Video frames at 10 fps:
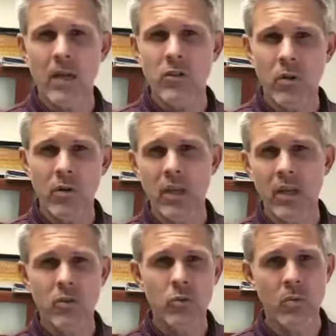I sort of
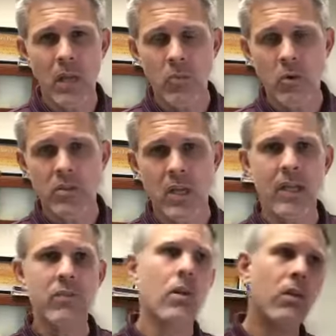think this would make more
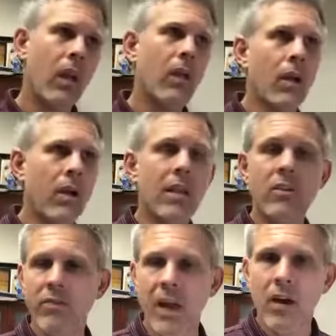sense. Okay, all right,
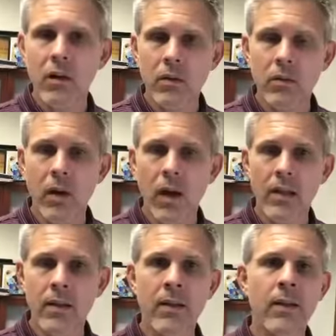that's fair,
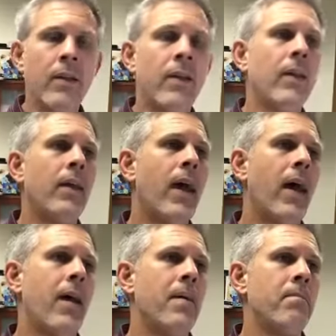right?
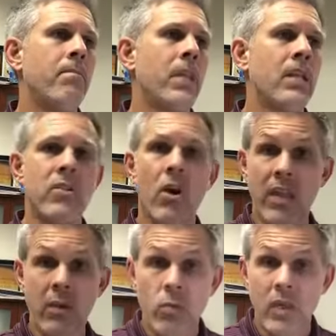Are
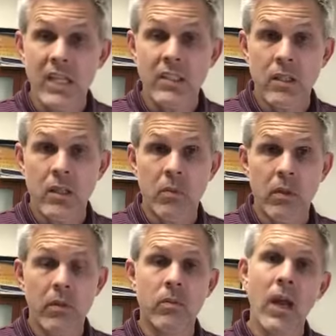they
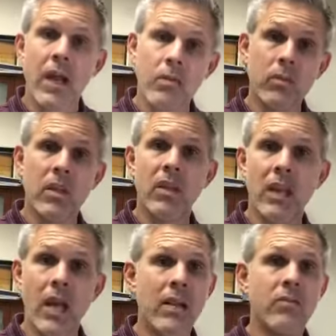reasonable, right? Did they
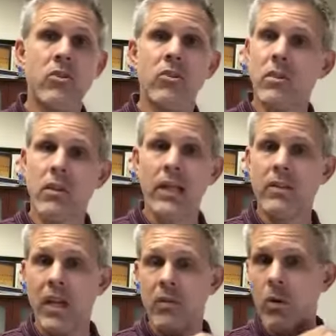kind of just like
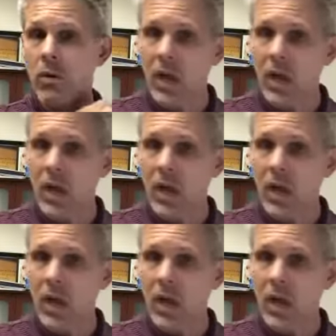say we're